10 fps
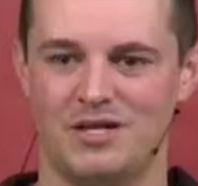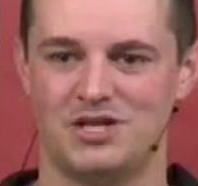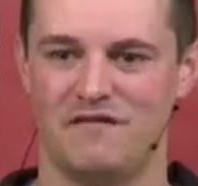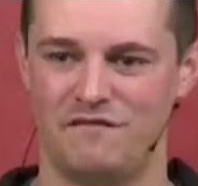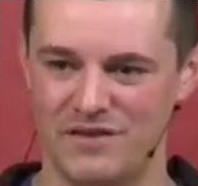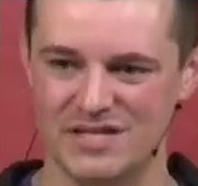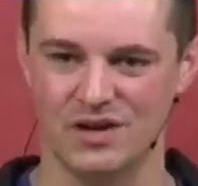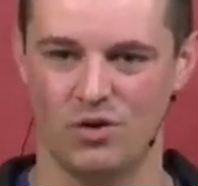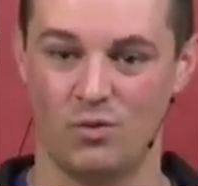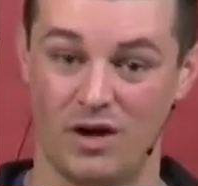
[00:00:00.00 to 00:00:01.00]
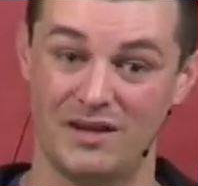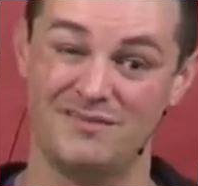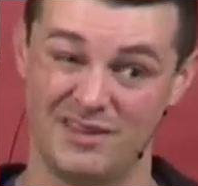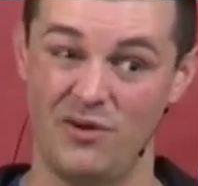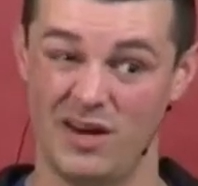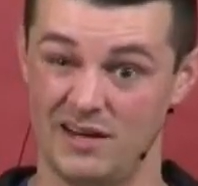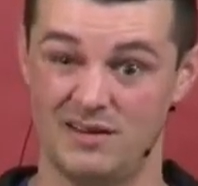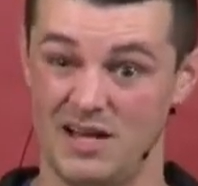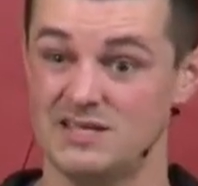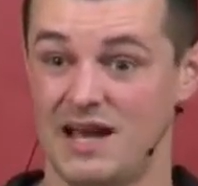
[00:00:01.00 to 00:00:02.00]
much a physical one, though
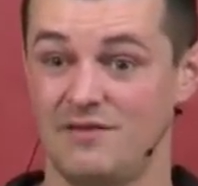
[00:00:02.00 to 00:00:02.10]
it does